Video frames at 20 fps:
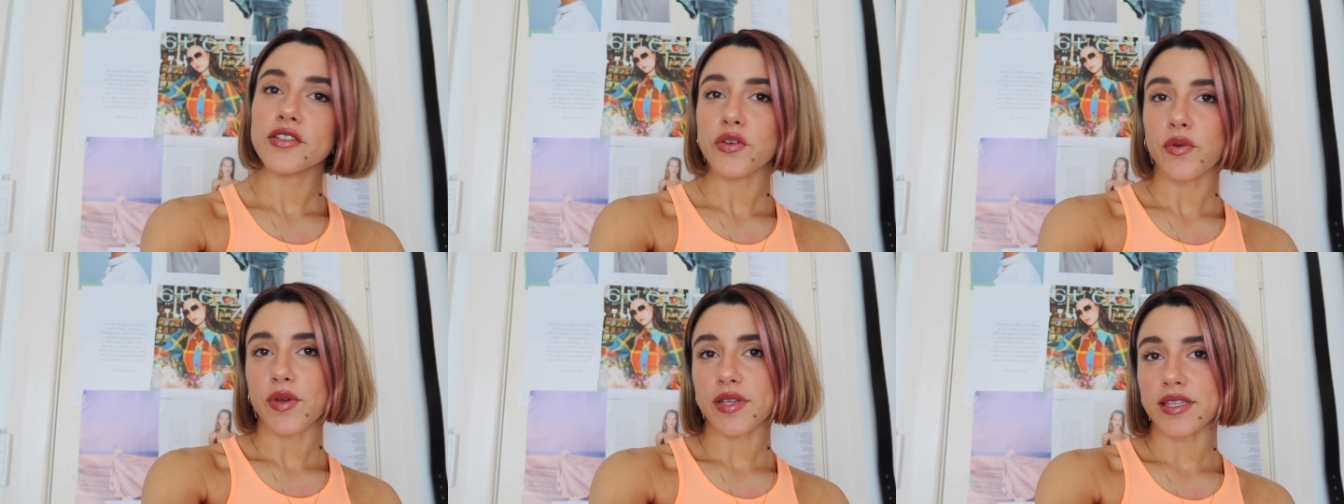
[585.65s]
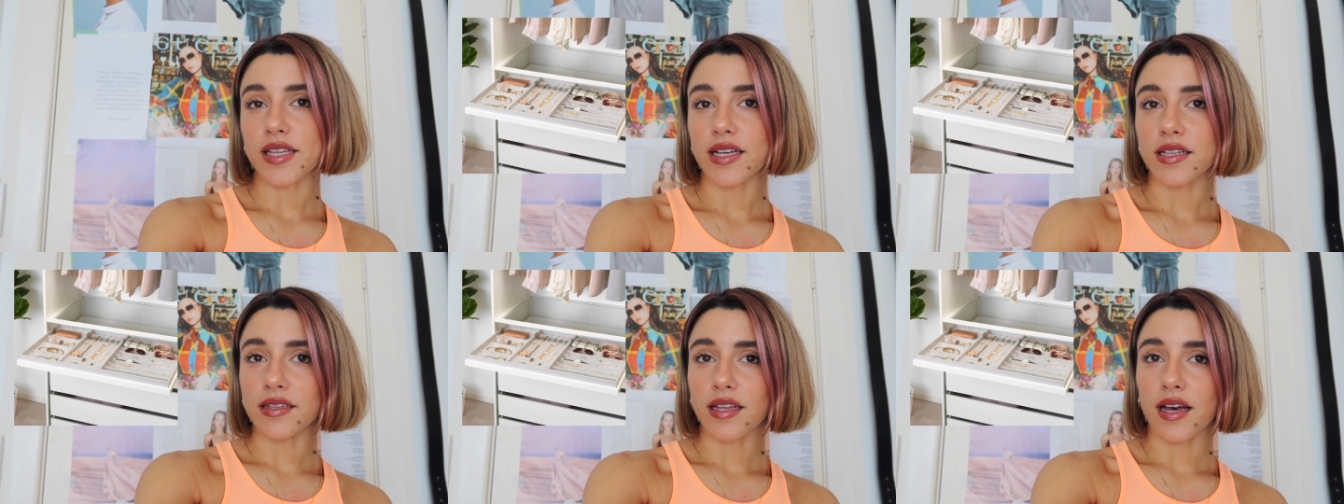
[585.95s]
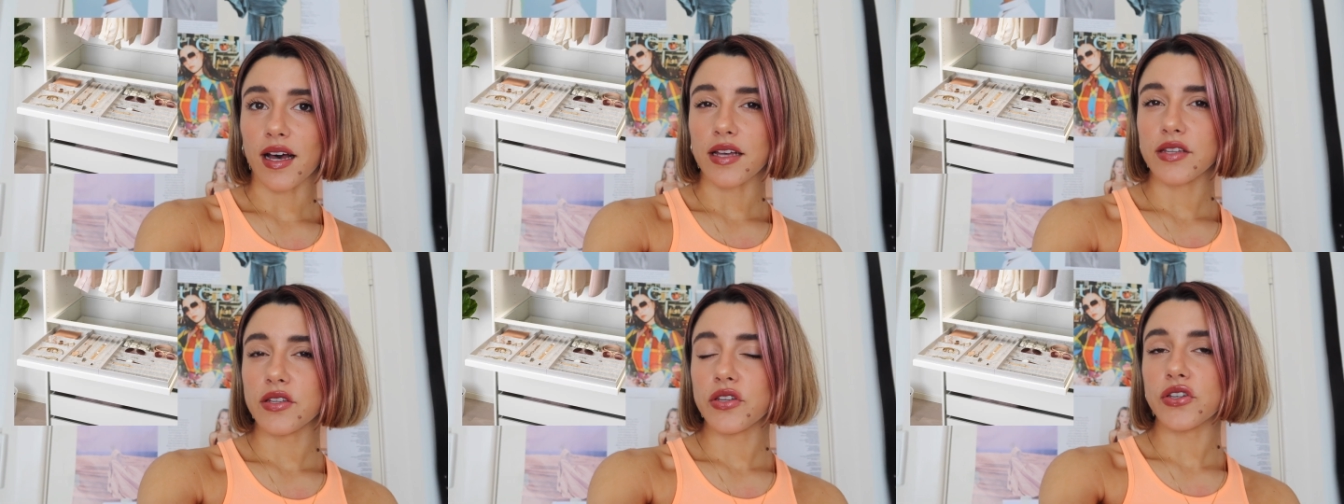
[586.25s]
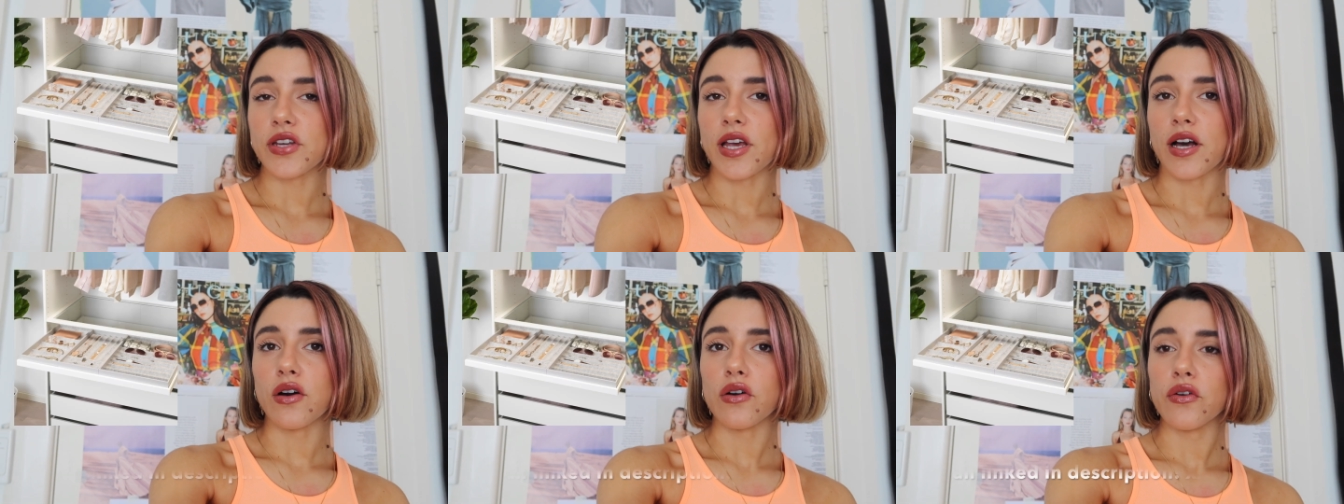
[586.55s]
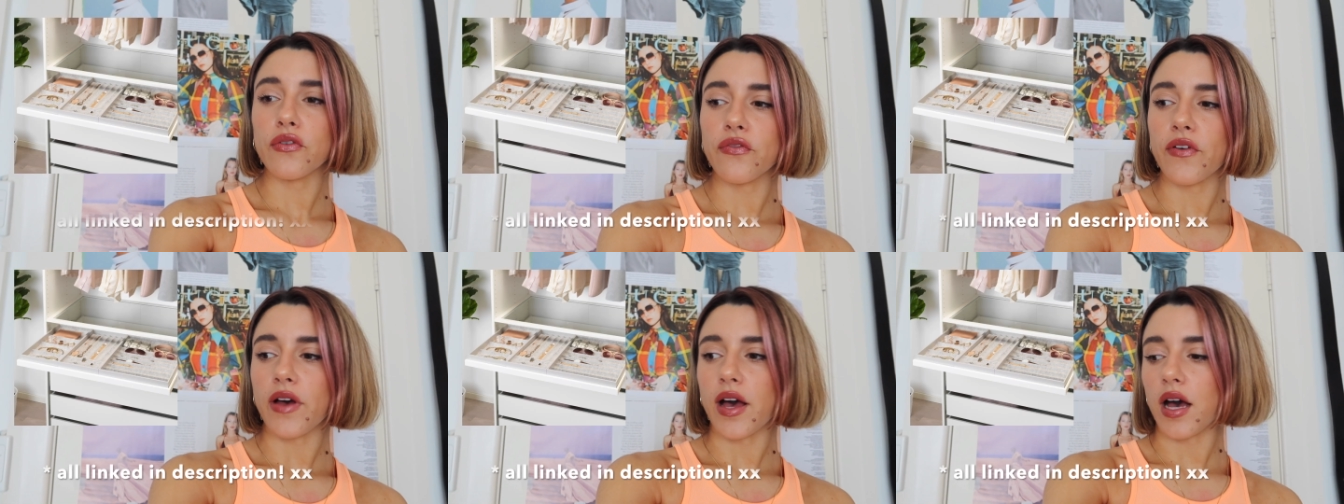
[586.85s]
So is the glass
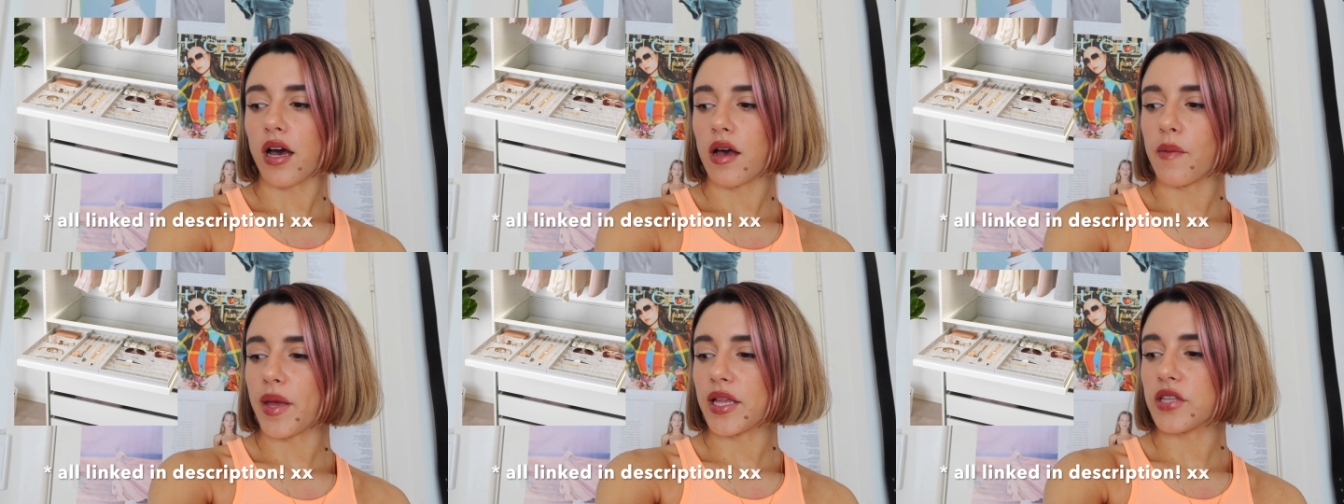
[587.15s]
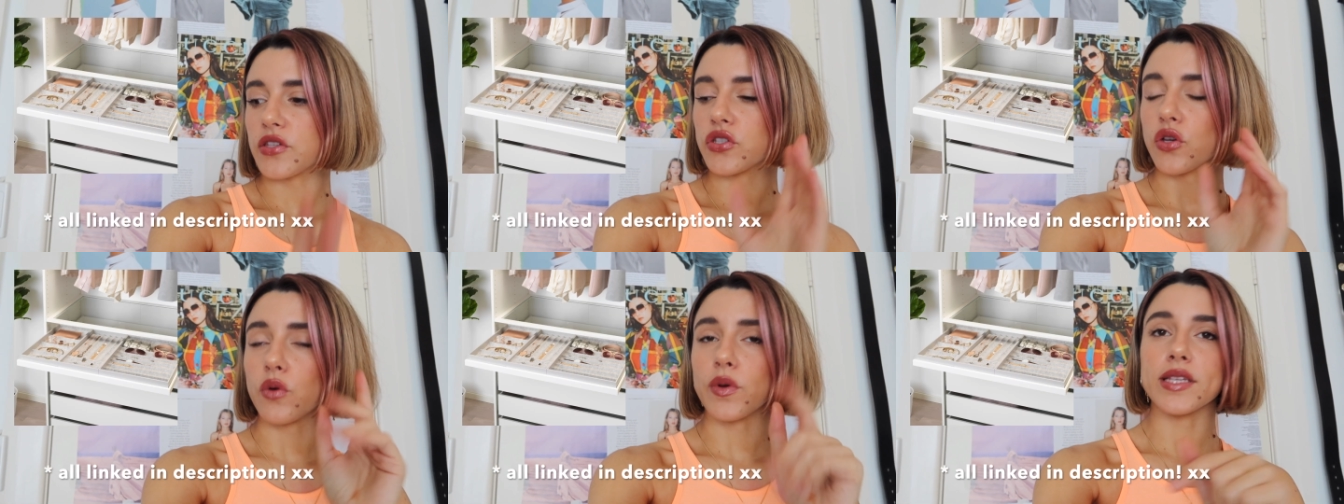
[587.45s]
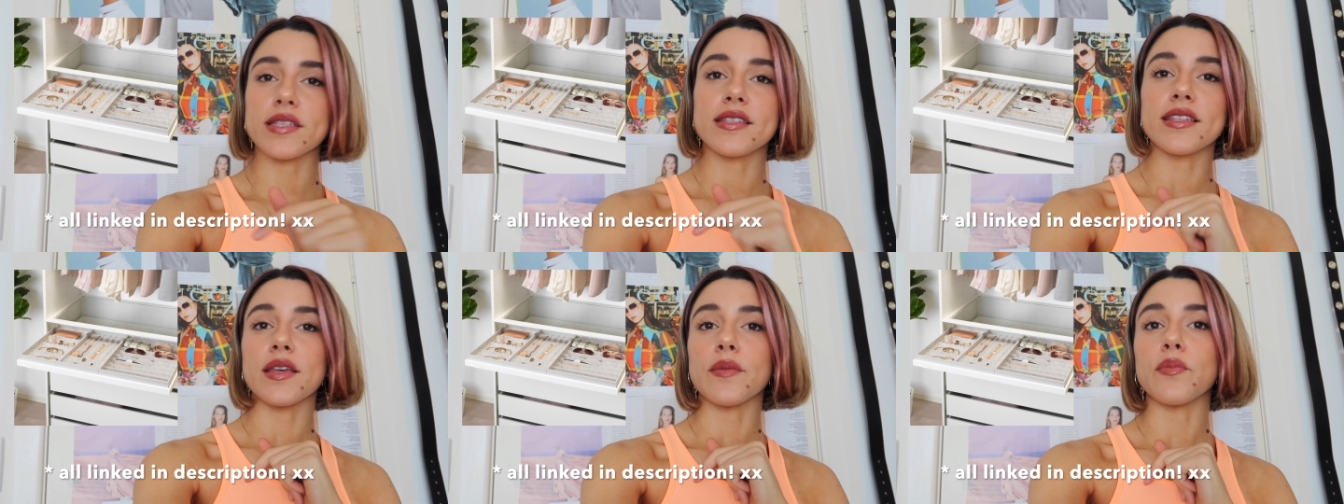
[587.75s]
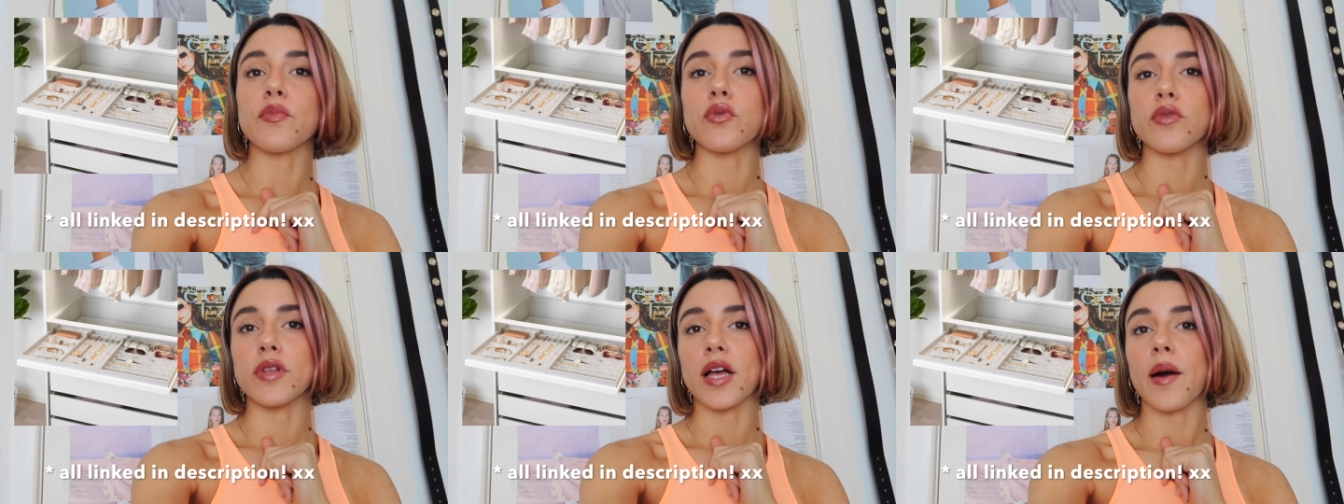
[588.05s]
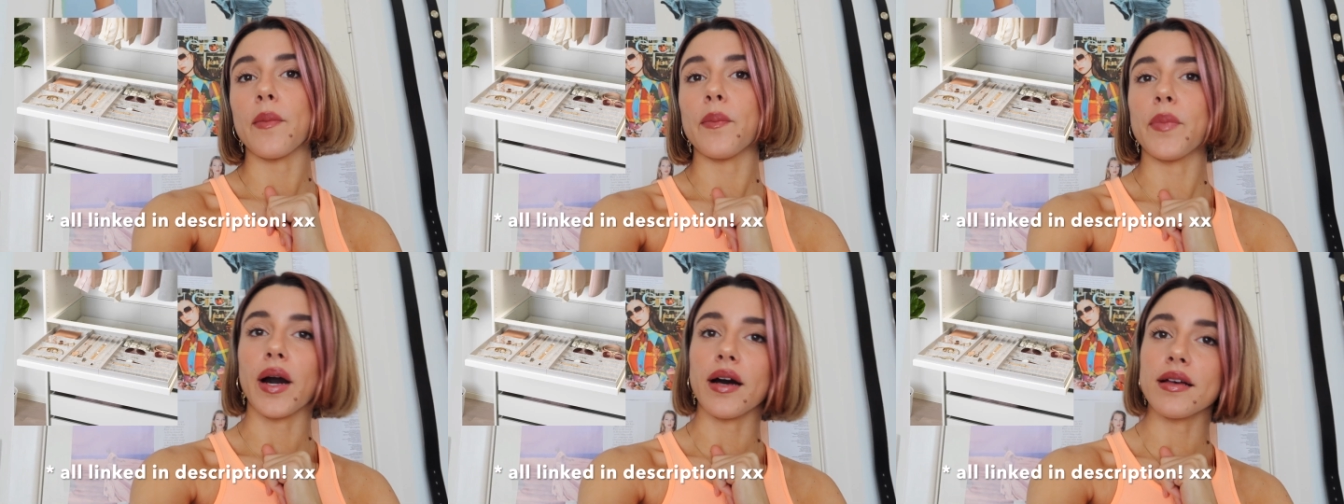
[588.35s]
shelf, and so is the
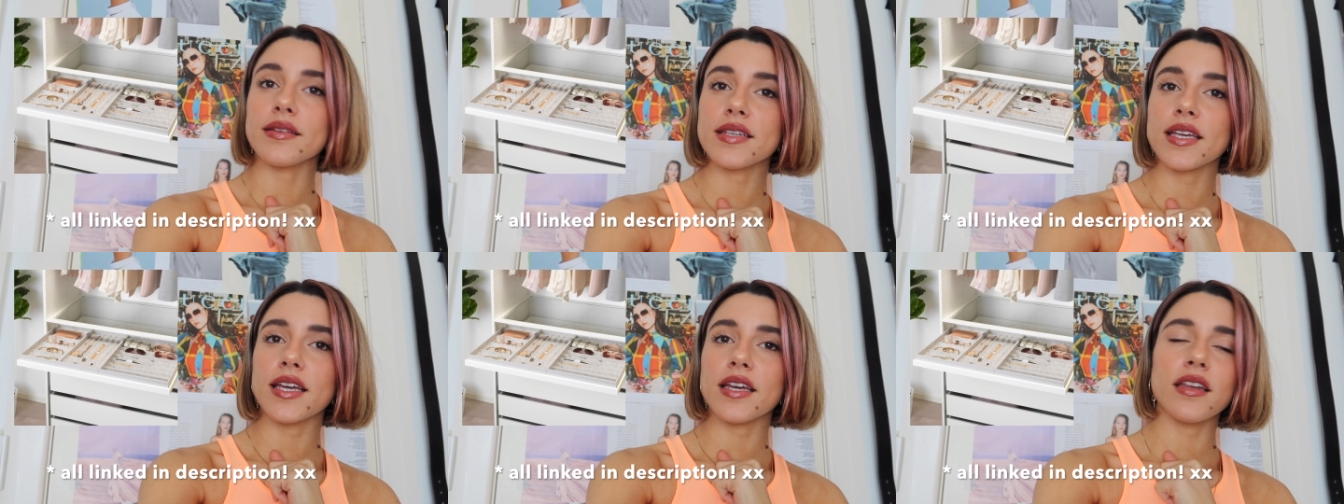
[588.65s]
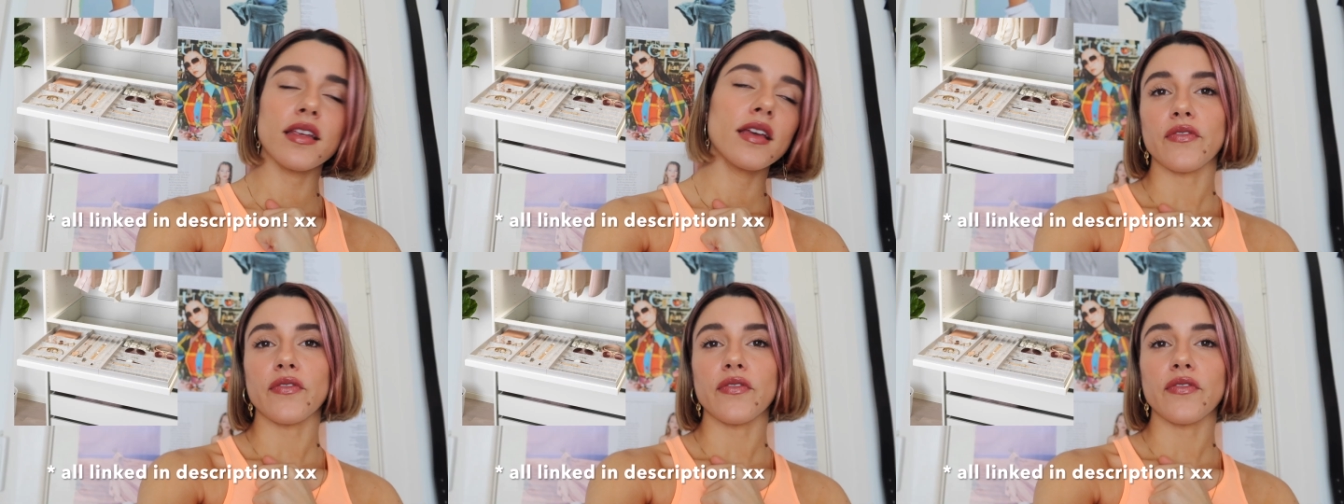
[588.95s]
pull-out basket.